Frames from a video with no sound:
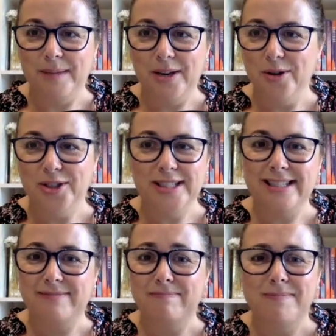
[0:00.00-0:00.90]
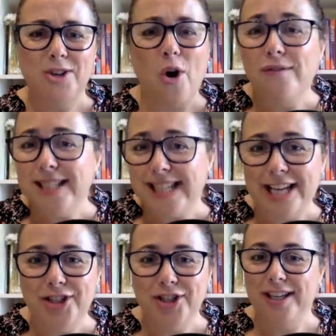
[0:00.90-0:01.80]
you know, just
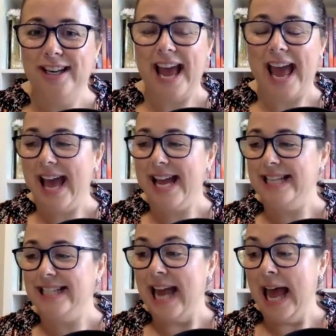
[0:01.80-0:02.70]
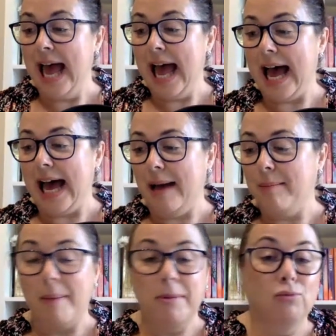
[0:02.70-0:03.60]
conversation. And
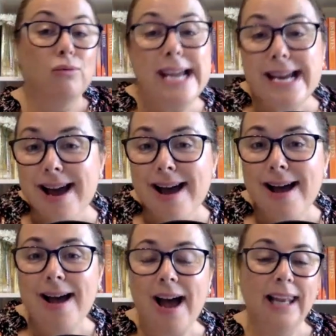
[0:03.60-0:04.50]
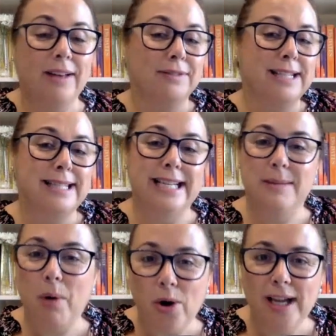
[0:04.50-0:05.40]
I'm a reader. I love listening
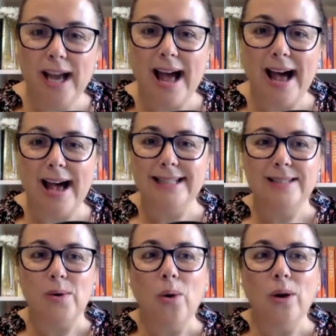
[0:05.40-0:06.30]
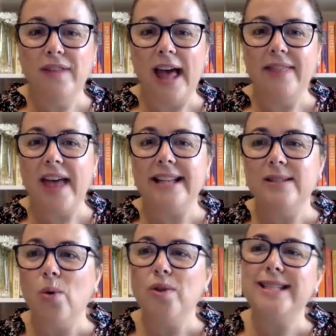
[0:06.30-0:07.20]
to podcasts. All of that.
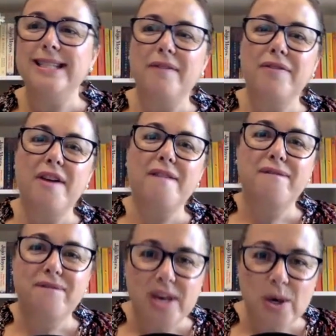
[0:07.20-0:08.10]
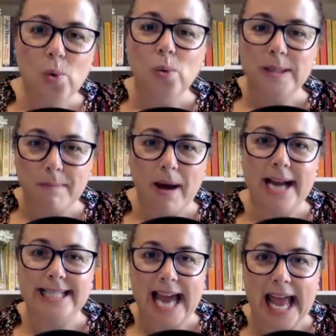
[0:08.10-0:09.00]
That's all the stuff that fills
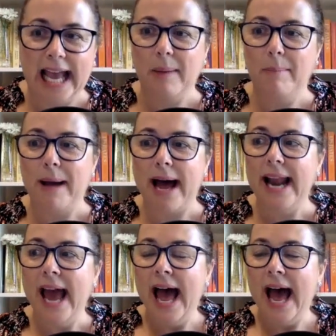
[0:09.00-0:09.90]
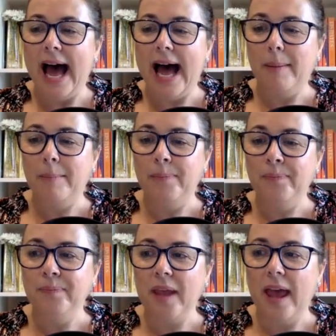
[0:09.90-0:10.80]
my tank. But
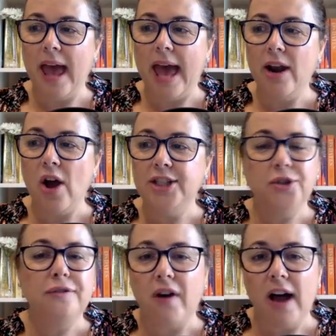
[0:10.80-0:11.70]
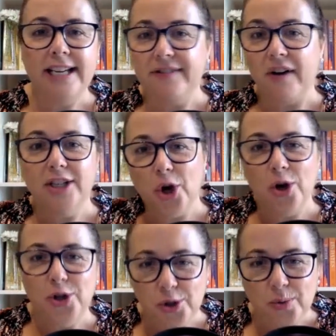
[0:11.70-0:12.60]
and I do find if I
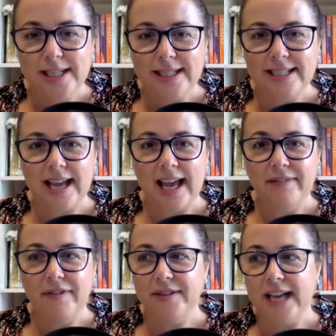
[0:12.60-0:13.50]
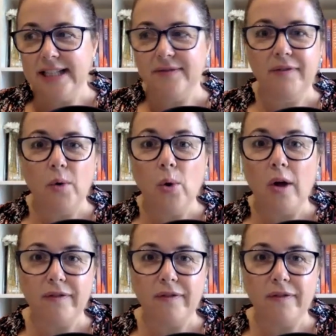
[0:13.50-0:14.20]
don't do it, if it does fall